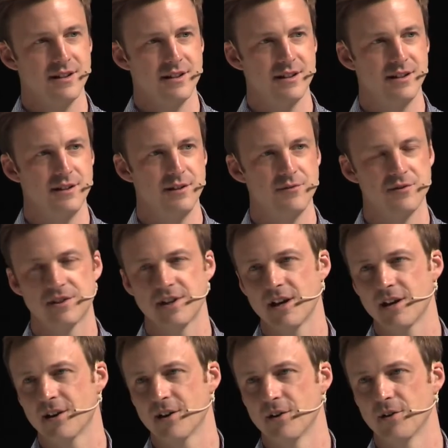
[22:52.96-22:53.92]
and you've
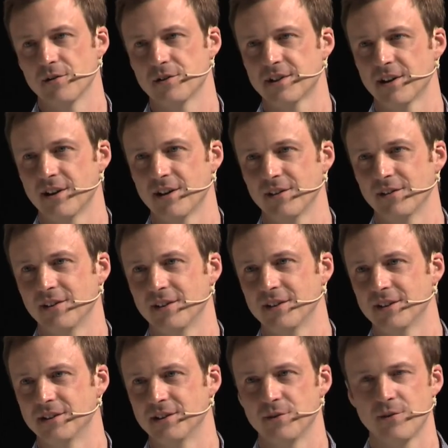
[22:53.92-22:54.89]
stayed in a hotel
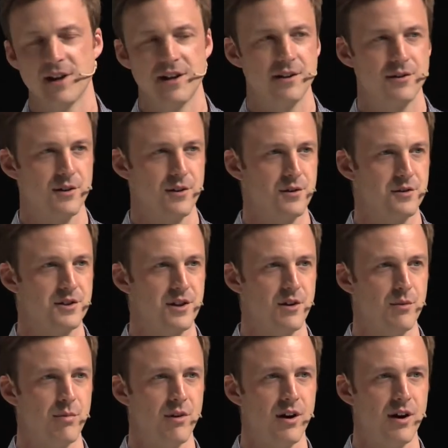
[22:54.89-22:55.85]
and you ate at the
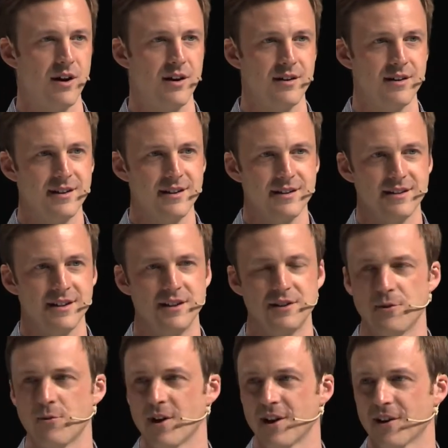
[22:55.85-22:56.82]
hotel bar and
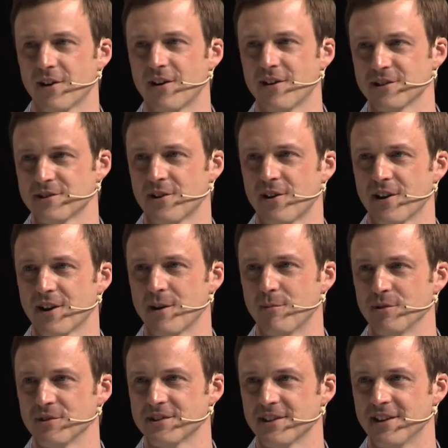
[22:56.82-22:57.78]
you went and caught, saw a
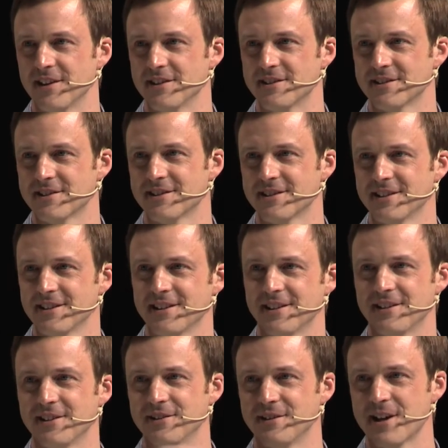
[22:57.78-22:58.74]
couple sites
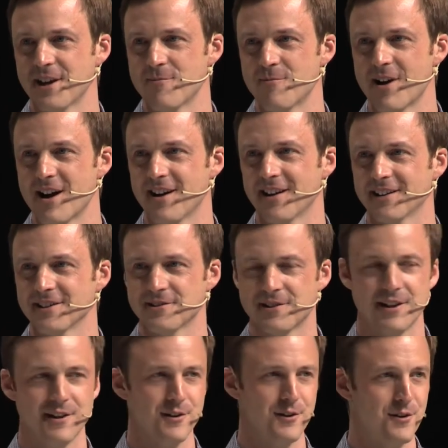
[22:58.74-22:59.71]
and then you came back and
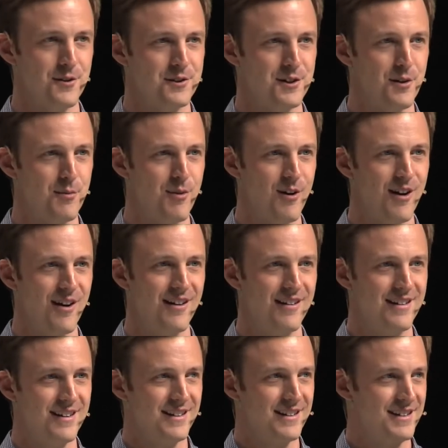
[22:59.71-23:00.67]
stayed at the hotel bar
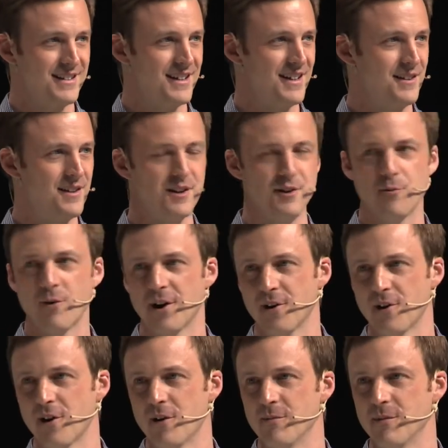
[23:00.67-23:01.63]
and then you went
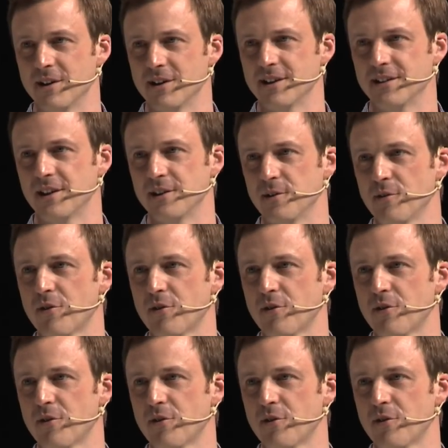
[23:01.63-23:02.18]
home and then you